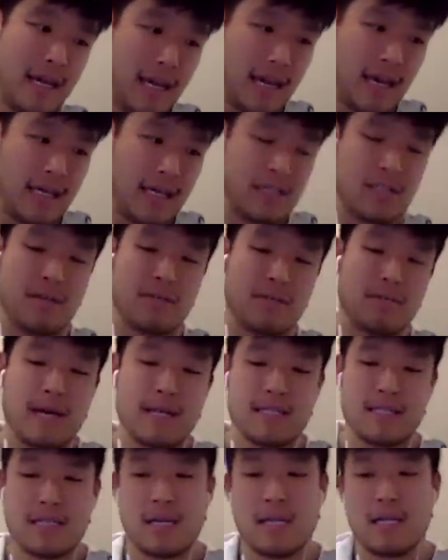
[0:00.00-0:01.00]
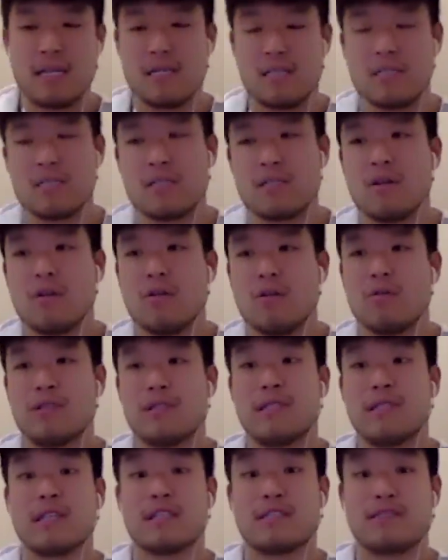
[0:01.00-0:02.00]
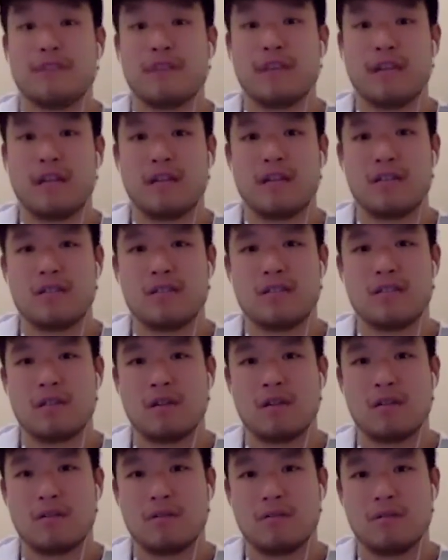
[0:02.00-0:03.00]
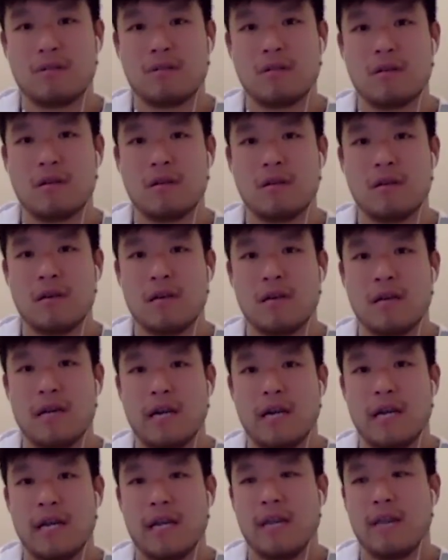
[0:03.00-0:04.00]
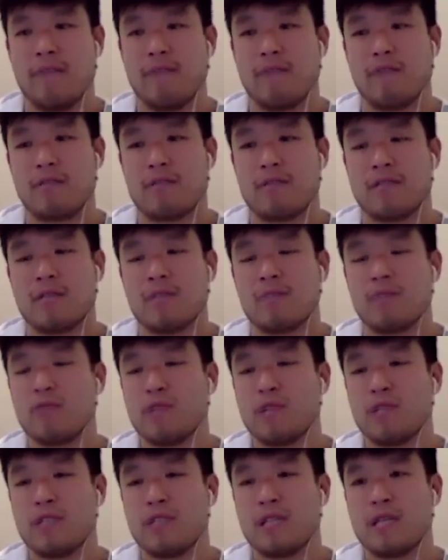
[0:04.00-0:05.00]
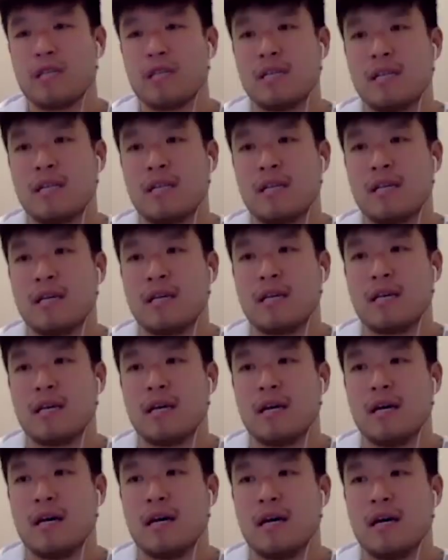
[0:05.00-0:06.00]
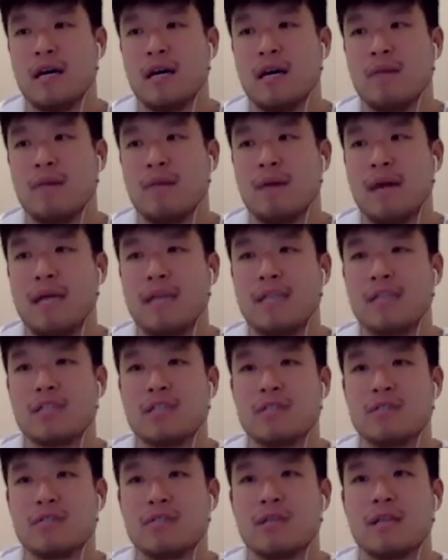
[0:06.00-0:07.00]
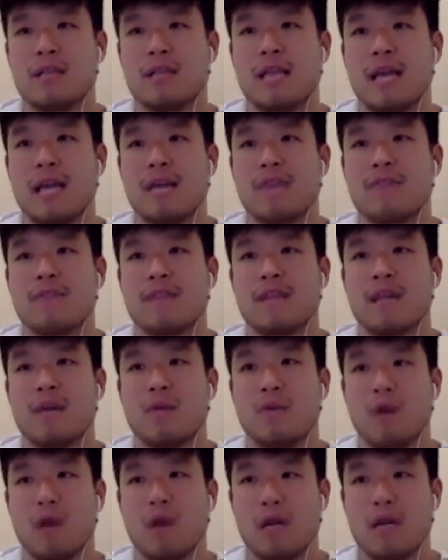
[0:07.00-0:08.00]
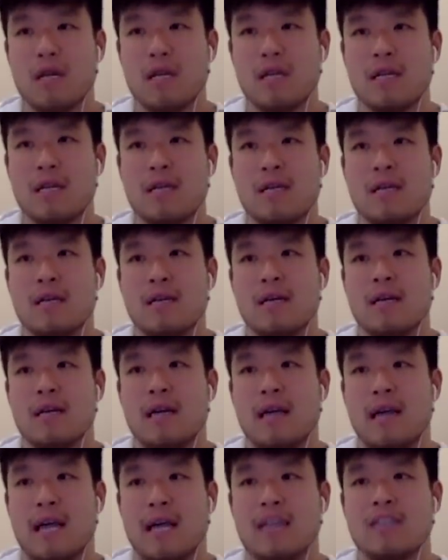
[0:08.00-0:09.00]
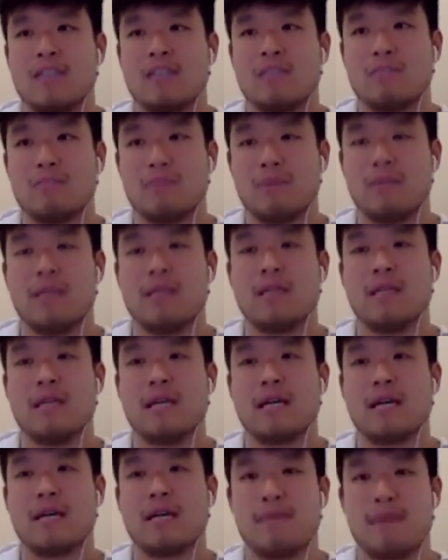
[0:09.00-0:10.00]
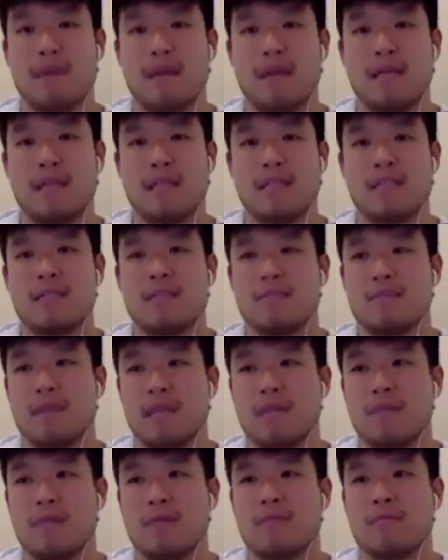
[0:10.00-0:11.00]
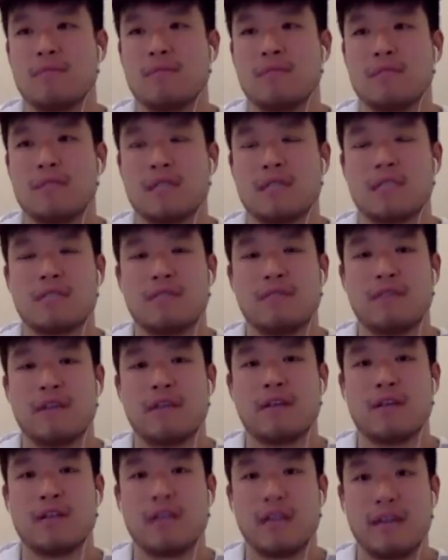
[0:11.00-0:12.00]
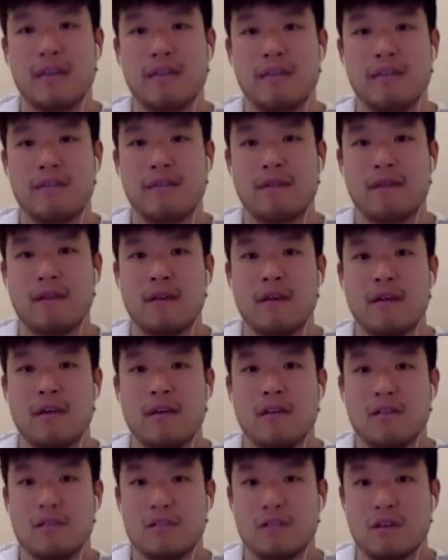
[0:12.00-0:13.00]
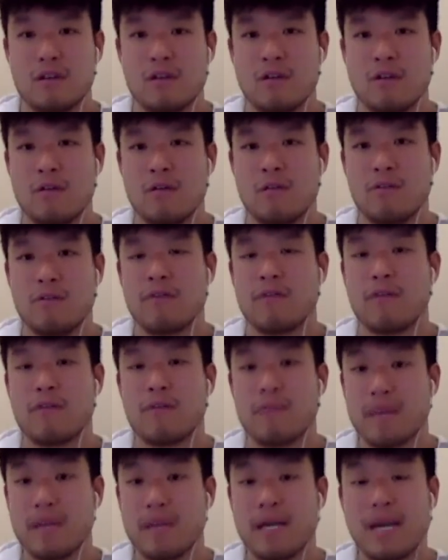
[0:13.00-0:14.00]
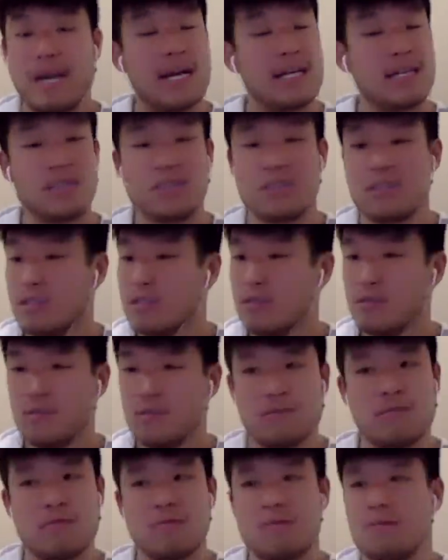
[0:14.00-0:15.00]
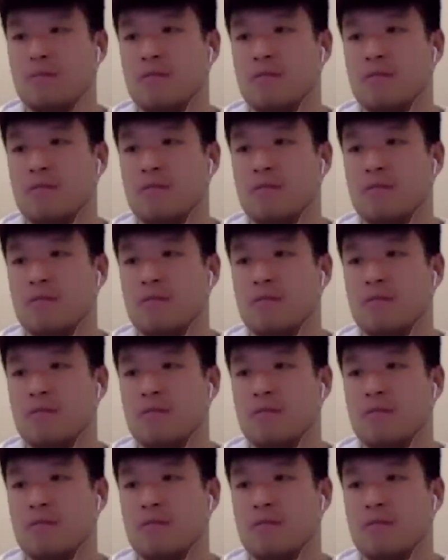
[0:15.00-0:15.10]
Asian mindset is always six figures, you know? And then for some reason, um, I just knew the life that I wanted had to be like a, at least a minimum six figure life. So for me, I just knew